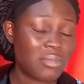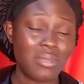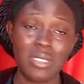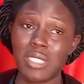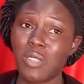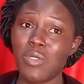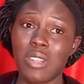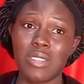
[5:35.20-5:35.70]

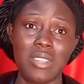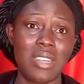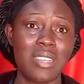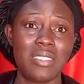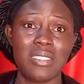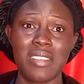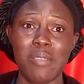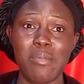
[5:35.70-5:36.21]
See you at
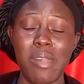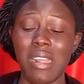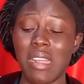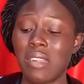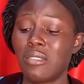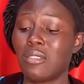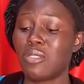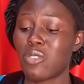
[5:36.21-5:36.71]
lunchtime. I
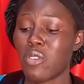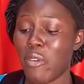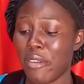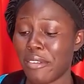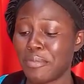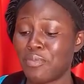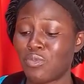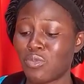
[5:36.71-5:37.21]
can't
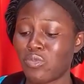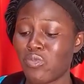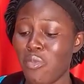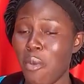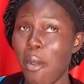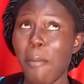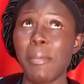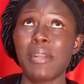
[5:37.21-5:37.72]
talk.
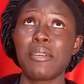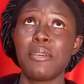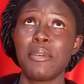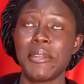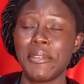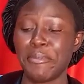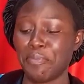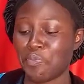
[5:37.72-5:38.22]
Oh my
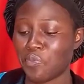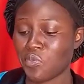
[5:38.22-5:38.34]
God.